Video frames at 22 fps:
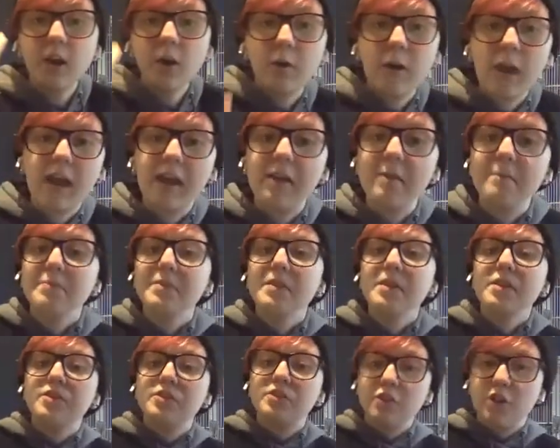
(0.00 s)
Okay,
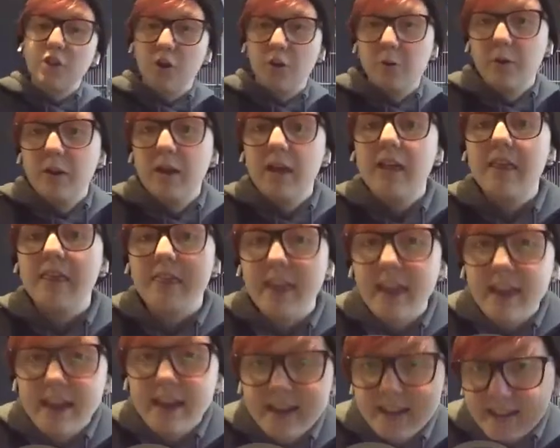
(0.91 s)
so
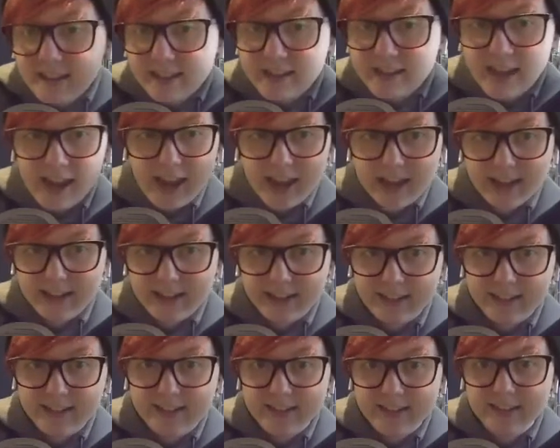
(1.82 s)
they need
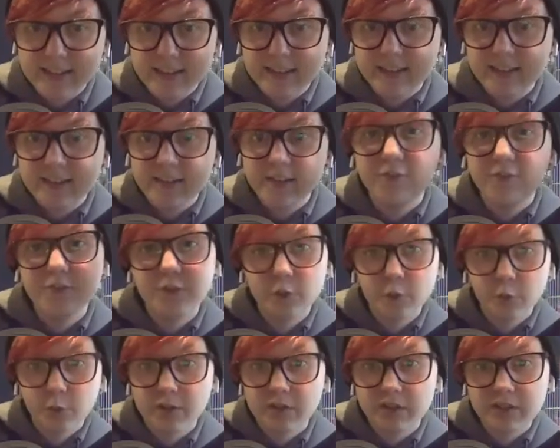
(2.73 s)
Candace to
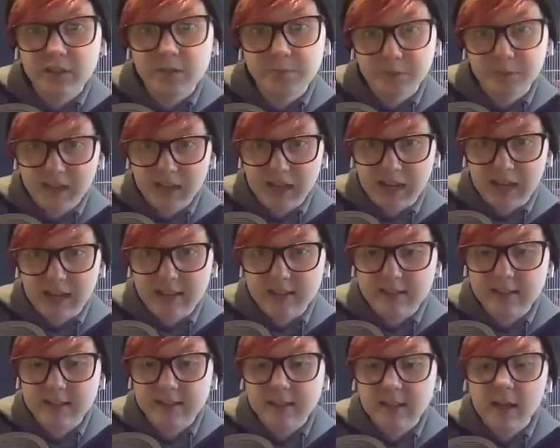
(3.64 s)
fuel this
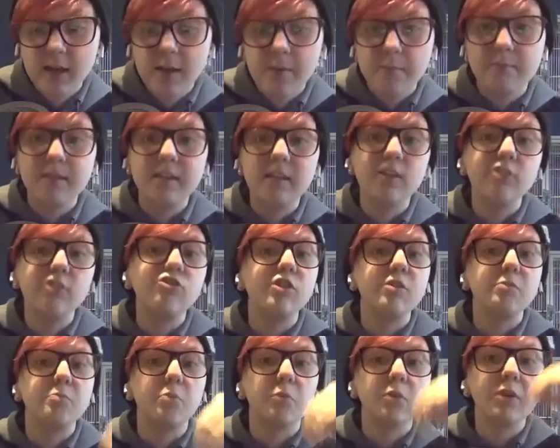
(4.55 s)
plant because
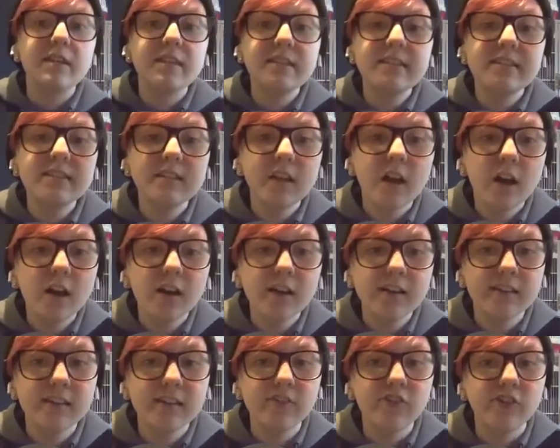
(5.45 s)
she breathes in
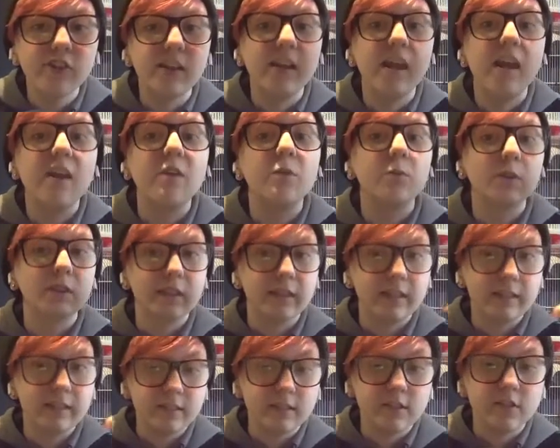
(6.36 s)
oxygen and
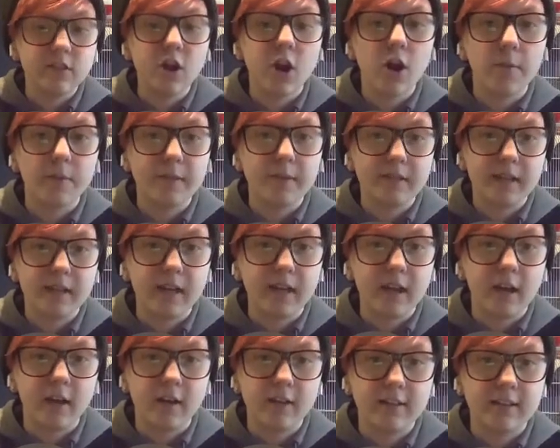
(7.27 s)
releases carbon
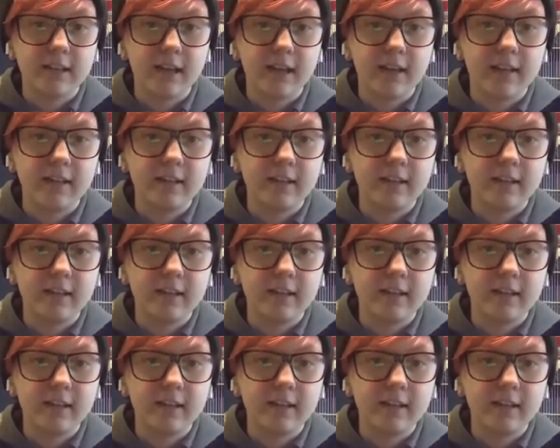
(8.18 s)
dioxide.